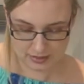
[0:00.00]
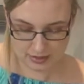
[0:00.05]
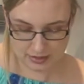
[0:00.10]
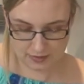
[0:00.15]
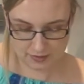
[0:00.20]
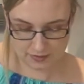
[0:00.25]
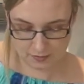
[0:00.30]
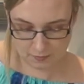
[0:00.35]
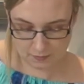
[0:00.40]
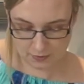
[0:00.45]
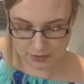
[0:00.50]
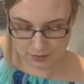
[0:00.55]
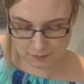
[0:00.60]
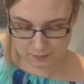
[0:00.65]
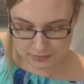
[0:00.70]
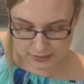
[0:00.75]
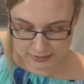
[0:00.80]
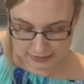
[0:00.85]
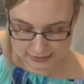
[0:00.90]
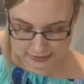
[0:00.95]
And then we're going to
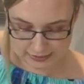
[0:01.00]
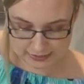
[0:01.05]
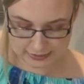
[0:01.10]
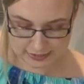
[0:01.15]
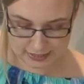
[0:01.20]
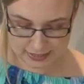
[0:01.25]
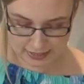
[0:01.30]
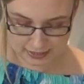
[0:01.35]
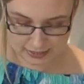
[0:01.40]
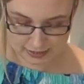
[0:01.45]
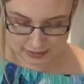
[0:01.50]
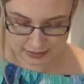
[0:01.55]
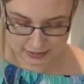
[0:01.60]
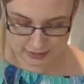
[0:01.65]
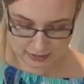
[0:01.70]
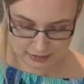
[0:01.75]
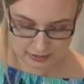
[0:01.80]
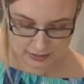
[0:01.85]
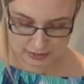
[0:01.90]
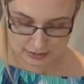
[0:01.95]
mix this in
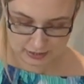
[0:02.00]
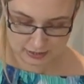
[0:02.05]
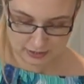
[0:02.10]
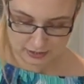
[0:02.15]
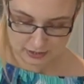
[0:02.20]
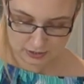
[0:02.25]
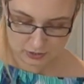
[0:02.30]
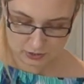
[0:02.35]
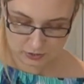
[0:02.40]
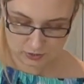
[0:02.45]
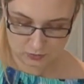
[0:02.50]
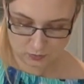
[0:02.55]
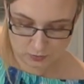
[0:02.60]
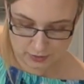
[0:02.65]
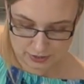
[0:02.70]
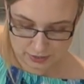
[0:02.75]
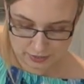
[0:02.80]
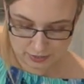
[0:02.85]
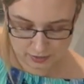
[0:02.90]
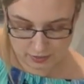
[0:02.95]
just
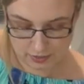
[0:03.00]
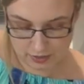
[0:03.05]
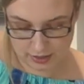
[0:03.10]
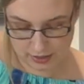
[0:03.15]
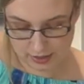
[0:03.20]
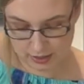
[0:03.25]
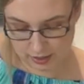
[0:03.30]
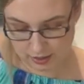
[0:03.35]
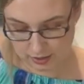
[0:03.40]
with the